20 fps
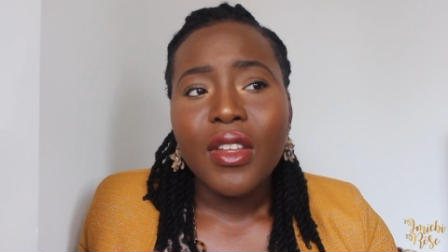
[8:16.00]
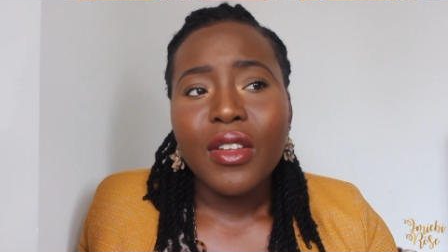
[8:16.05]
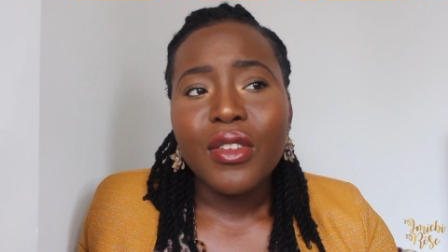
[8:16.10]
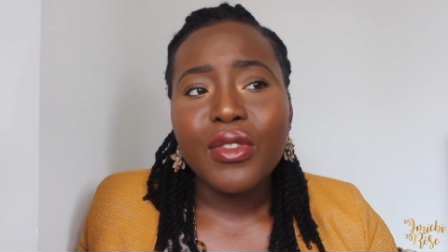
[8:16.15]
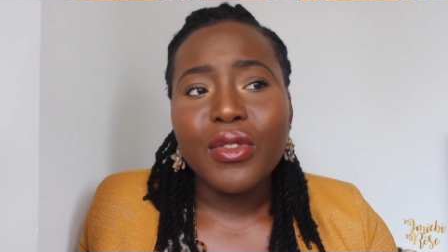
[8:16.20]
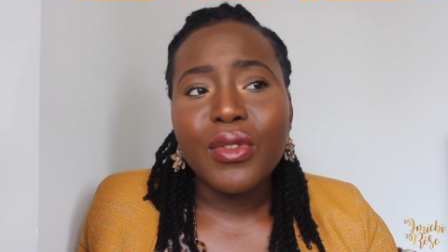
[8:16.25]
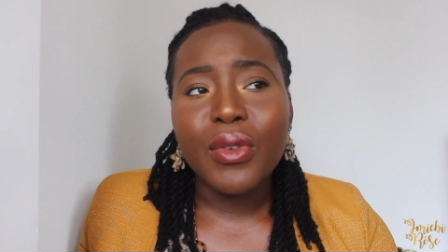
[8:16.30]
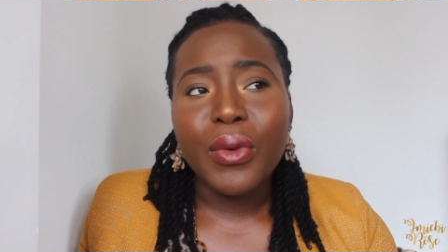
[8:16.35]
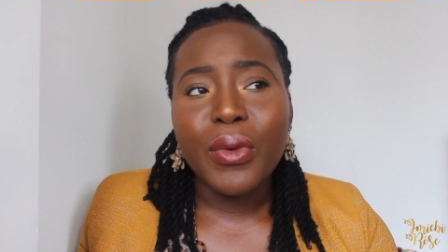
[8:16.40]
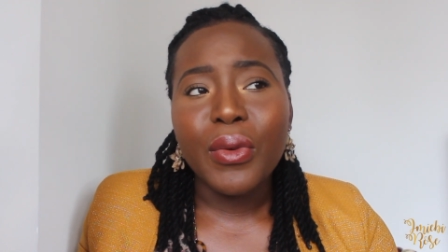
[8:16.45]

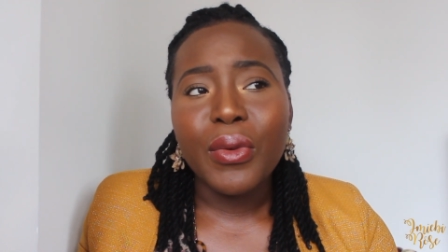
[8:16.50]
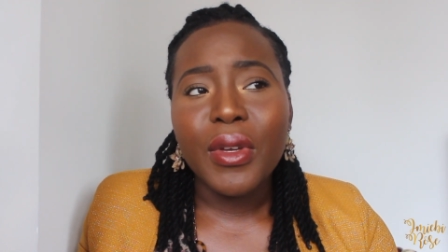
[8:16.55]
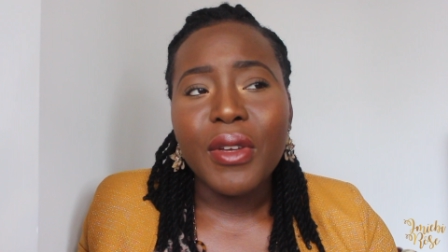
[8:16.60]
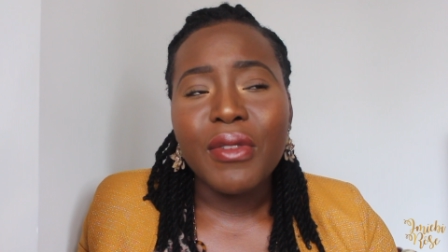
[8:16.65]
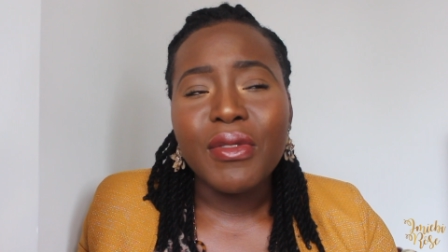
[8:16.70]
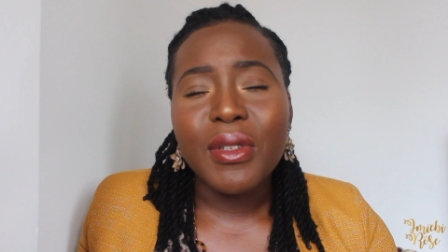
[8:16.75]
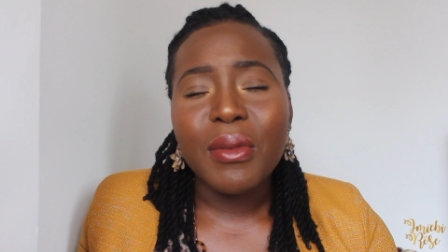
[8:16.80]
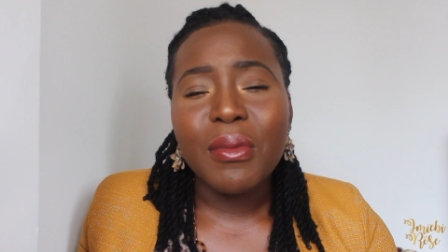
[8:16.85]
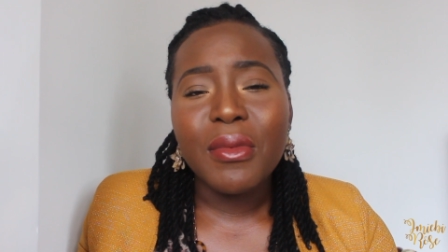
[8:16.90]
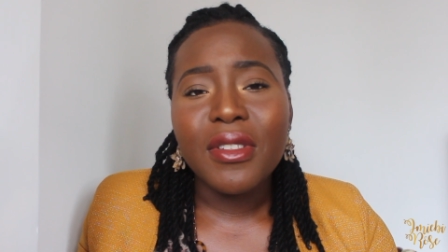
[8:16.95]
So
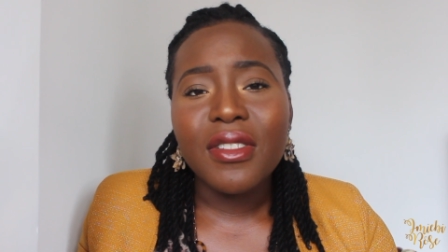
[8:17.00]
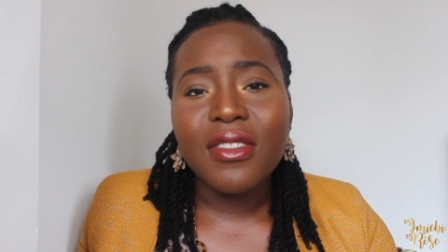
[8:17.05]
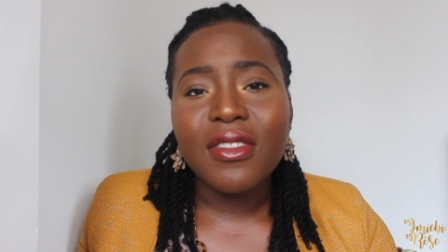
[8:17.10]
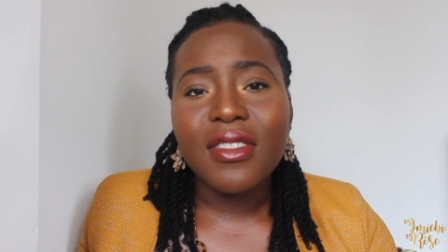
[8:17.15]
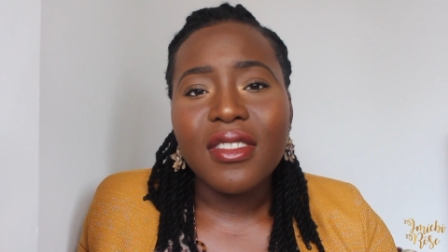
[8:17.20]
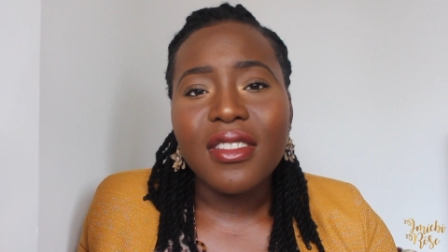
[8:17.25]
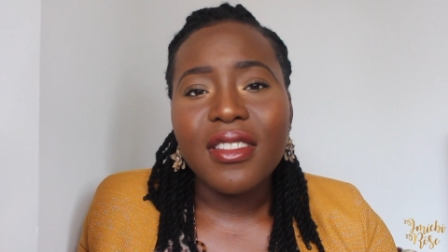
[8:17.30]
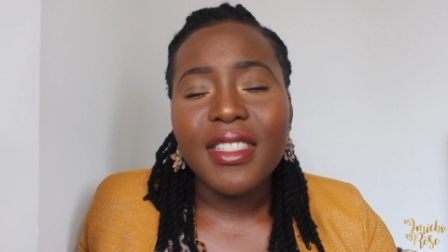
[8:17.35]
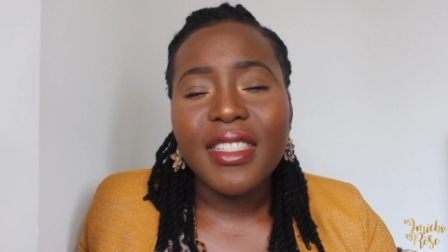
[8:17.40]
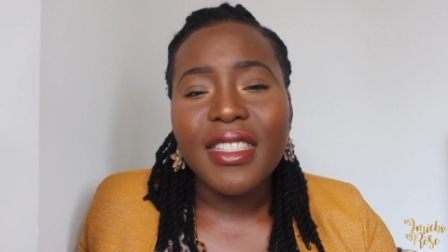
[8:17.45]
if someone's
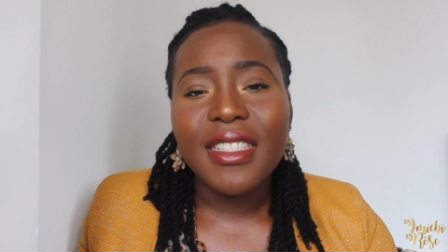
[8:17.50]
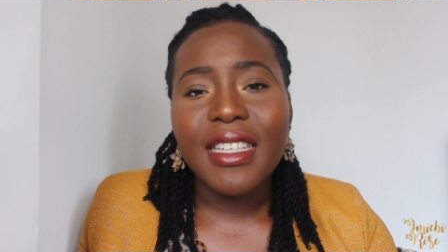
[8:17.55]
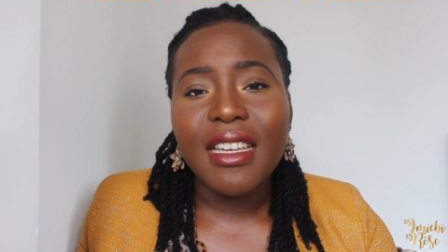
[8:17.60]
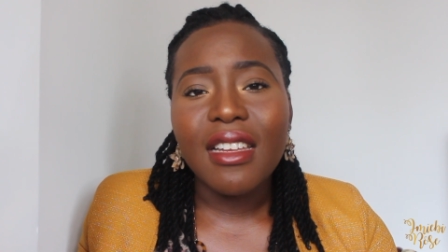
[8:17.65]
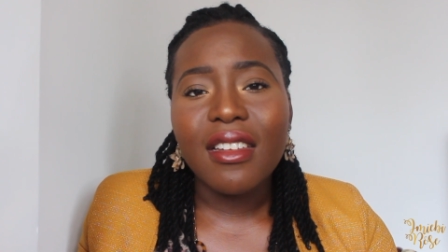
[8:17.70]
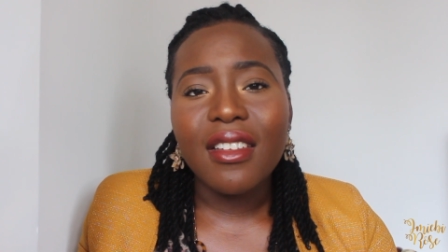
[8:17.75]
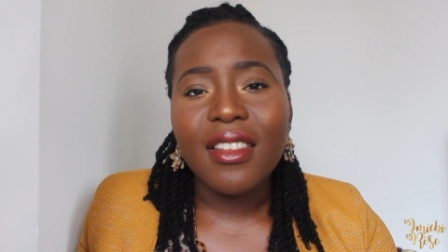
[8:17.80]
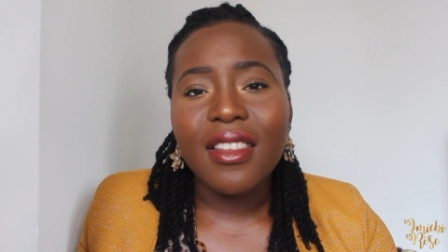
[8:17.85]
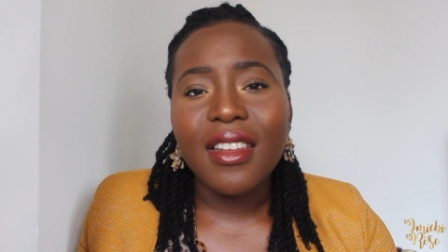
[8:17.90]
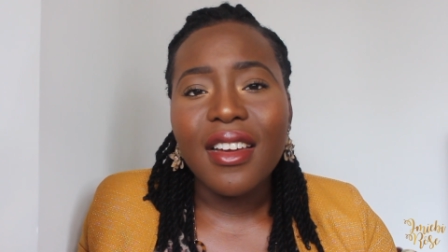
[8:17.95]
just
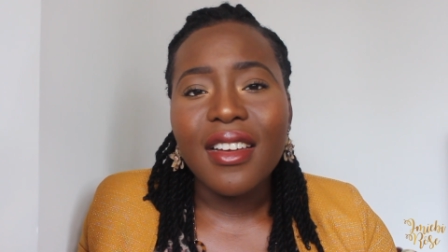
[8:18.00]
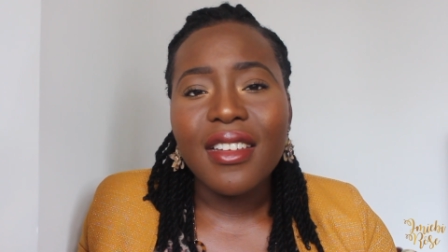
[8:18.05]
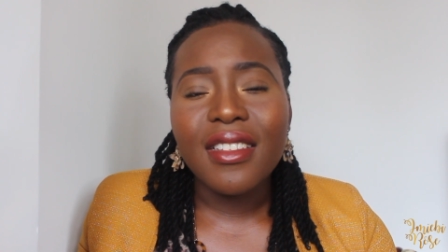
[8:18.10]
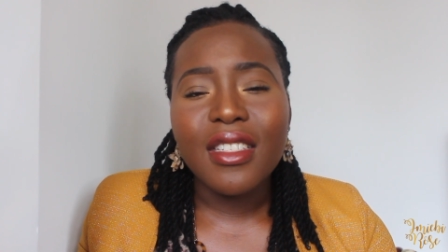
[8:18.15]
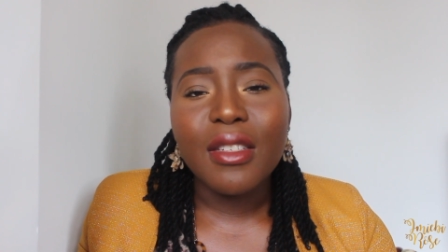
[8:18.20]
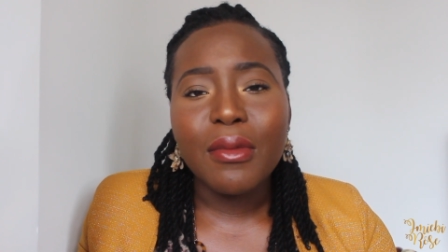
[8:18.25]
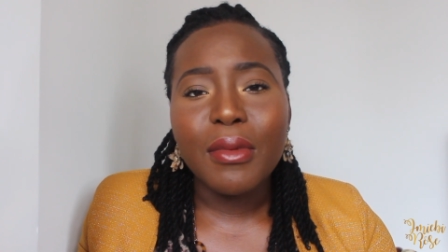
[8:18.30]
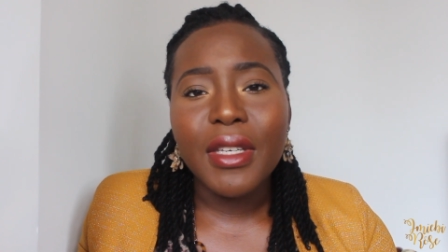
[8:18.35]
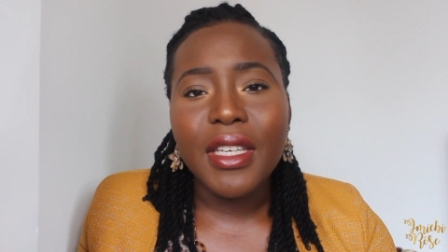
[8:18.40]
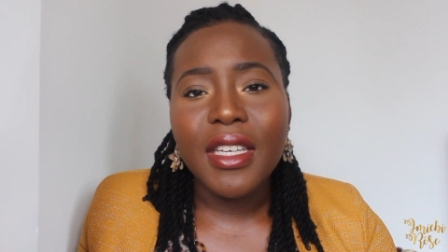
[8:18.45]
telling lies
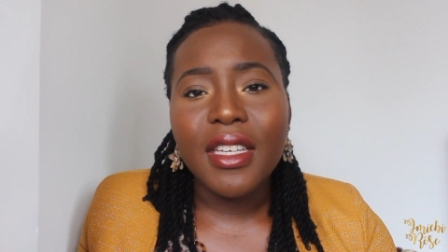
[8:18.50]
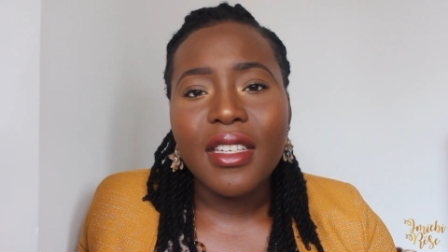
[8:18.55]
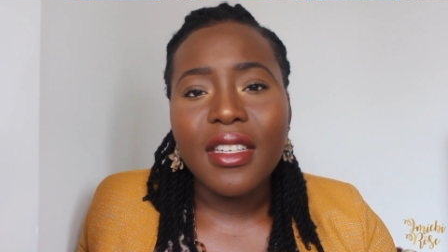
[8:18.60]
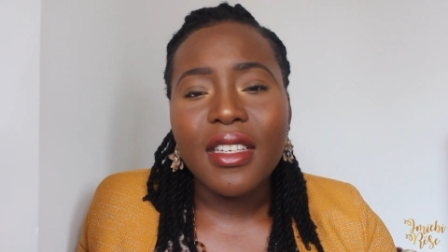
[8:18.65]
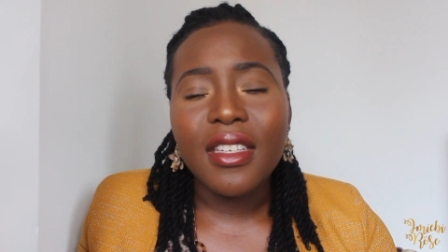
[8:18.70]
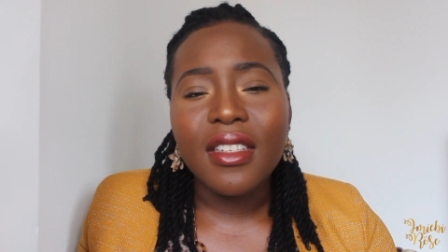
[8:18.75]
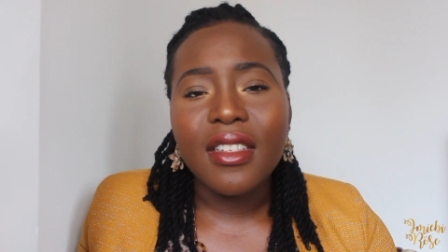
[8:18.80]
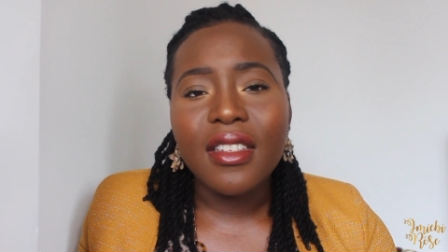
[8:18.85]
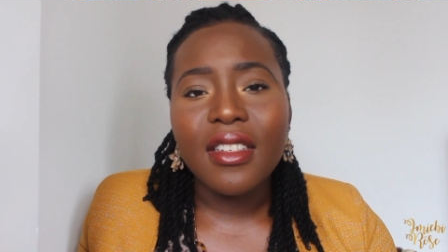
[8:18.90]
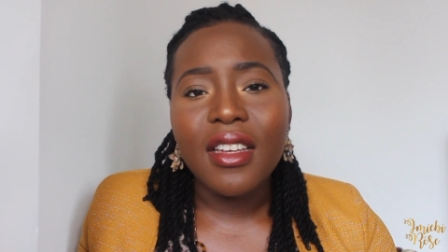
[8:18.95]
at the
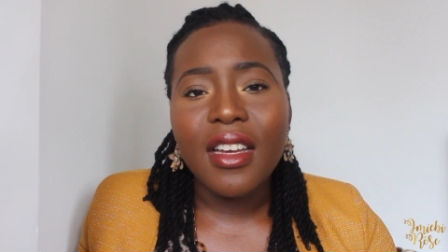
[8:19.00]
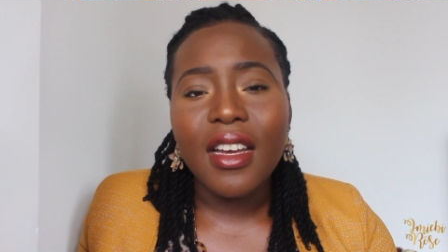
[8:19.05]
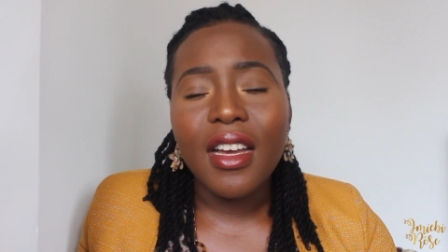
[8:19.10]
beginning,